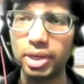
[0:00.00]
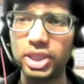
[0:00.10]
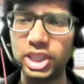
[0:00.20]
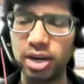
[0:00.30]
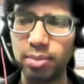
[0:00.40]

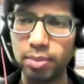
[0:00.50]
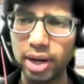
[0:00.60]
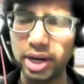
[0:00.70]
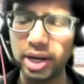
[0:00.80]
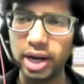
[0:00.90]
shaped
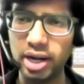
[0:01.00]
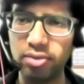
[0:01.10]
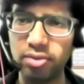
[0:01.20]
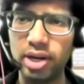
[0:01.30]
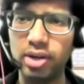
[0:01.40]
my
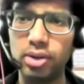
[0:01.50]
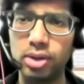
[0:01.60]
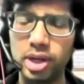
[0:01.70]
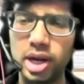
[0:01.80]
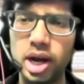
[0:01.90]
life,
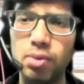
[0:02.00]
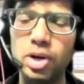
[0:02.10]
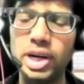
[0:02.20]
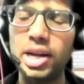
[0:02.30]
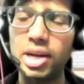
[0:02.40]
and
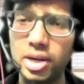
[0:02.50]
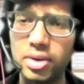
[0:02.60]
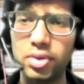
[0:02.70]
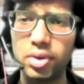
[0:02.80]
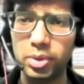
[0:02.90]
what I
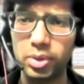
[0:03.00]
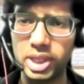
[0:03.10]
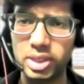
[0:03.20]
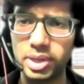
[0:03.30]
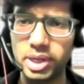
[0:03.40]
learned from those
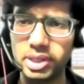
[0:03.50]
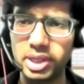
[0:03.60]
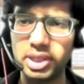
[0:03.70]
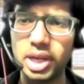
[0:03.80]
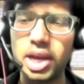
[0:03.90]

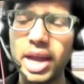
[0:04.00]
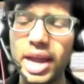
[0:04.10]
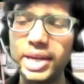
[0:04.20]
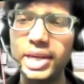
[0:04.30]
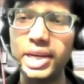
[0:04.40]
experiences,
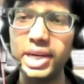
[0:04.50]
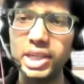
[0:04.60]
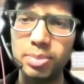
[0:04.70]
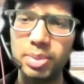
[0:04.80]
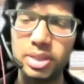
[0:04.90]
any
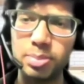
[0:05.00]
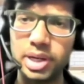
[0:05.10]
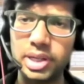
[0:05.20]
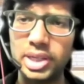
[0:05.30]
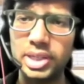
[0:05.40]
leadership
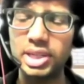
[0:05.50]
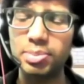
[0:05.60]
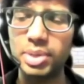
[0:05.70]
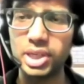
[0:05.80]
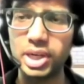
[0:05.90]
experiences,
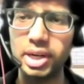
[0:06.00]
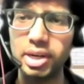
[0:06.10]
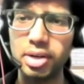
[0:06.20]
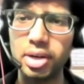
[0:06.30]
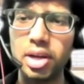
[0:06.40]
especially
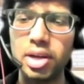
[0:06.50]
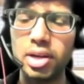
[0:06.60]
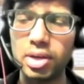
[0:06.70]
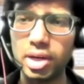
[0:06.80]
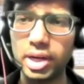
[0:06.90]

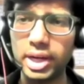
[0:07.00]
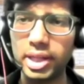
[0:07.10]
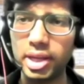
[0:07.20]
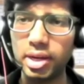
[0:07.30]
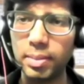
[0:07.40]

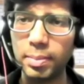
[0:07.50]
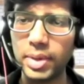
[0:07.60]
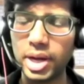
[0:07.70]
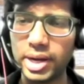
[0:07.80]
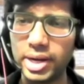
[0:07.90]
in the
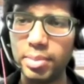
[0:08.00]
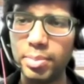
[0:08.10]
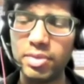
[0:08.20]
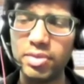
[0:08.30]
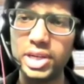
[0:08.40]

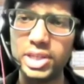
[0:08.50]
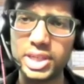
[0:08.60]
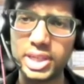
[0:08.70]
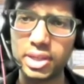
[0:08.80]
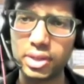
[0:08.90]

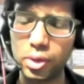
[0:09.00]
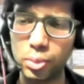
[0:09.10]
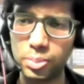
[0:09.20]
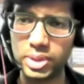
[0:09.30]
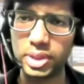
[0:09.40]
underprivileged
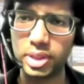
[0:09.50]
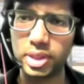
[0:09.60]
groups.